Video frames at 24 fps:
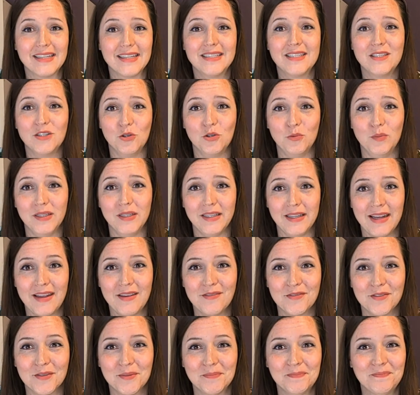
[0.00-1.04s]
I Still
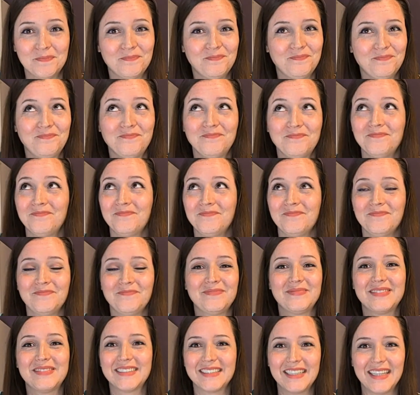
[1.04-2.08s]
Believe.
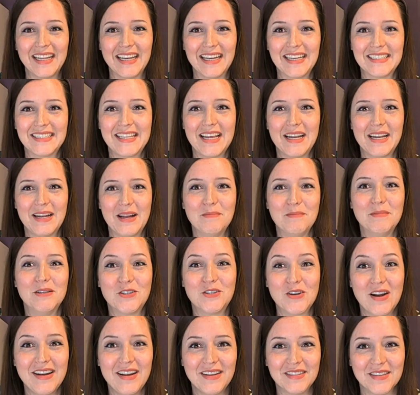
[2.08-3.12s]
Like I said, I'm
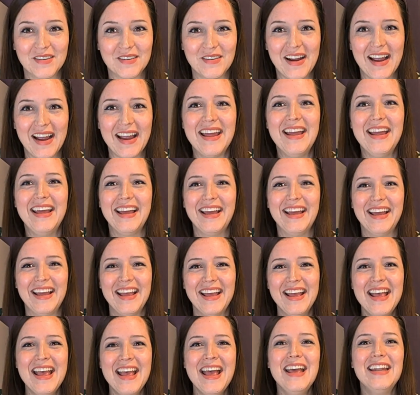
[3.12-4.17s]
going to try not to cry.
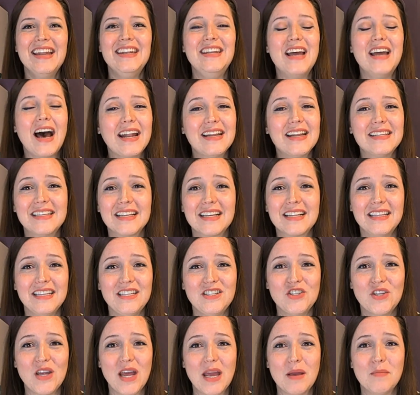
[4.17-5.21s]
Not as a
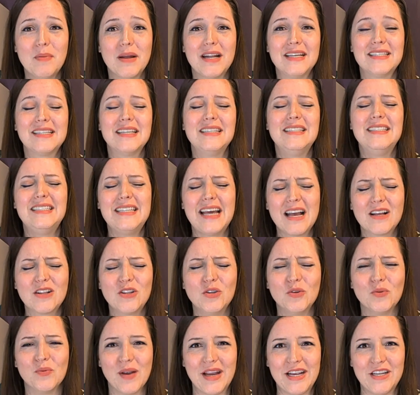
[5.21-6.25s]
cliche, but as a
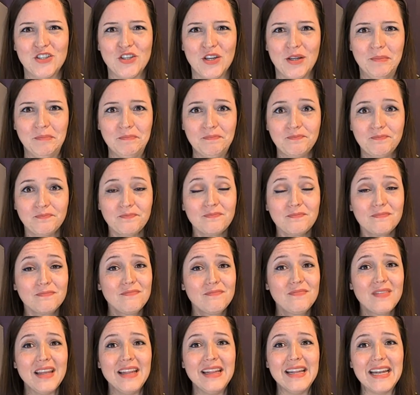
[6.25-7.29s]
declaration
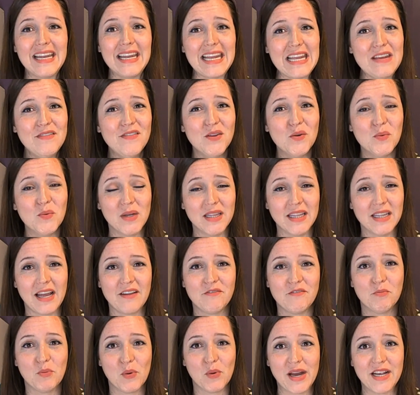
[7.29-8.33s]
that even when
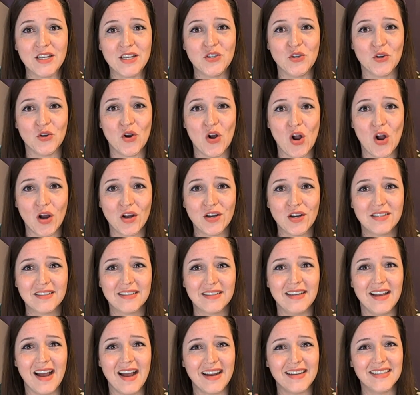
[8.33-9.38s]
life breaks your
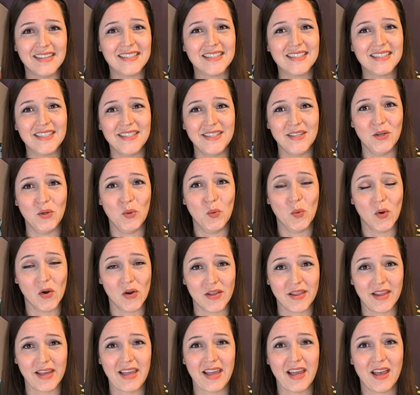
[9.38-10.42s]
heart, God is still
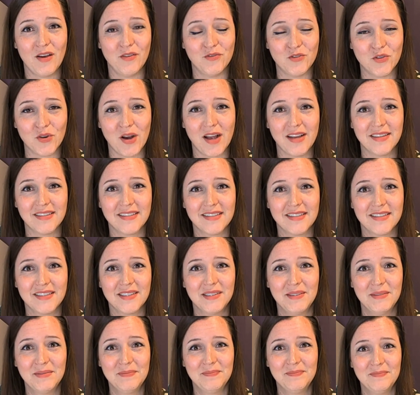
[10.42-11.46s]
worthy of
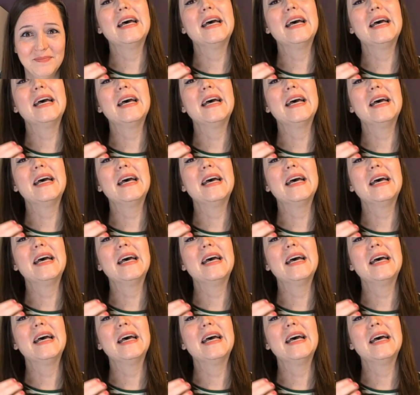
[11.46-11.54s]
trust.